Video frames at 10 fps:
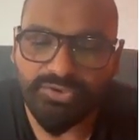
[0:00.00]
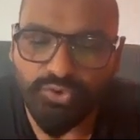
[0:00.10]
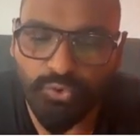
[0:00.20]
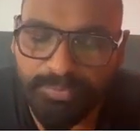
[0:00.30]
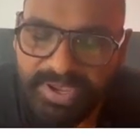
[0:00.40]

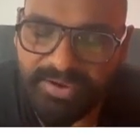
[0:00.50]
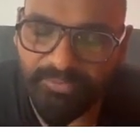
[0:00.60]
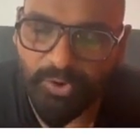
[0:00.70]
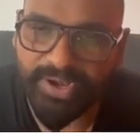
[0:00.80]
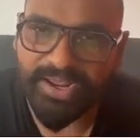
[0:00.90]
should be
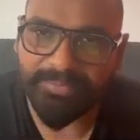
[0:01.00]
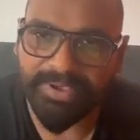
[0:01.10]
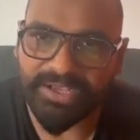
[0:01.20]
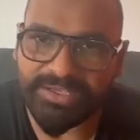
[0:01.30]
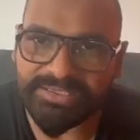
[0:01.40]
avoided
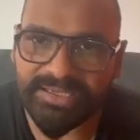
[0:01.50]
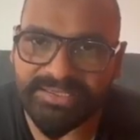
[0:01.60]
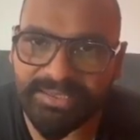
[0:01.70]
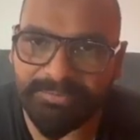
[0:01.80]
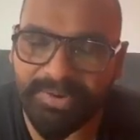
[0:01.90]
because
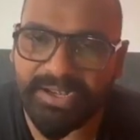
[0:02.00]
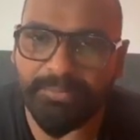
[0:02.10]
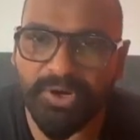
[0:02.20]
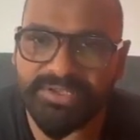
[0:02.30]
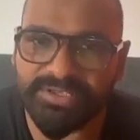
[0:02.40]
that's the
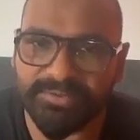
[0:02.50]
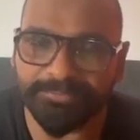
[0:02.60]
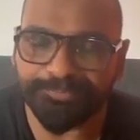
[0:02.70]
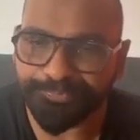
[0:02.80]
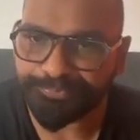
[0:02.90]
metabolism